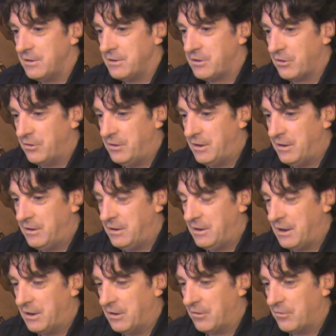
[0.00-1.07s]
So,
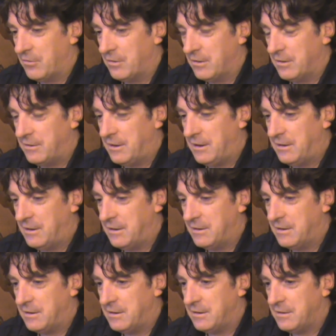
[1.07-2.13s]
you know,
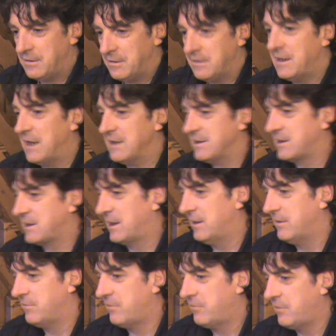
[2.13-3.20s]
the that's
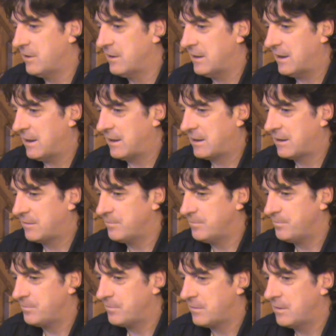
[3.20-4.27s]
kind of, if you like,
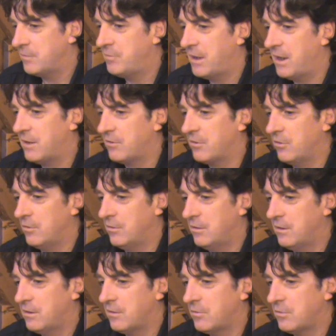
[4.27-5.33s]
the pattern
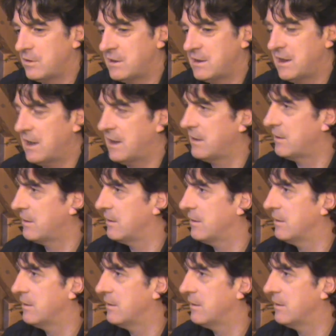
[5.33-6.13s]
that was set,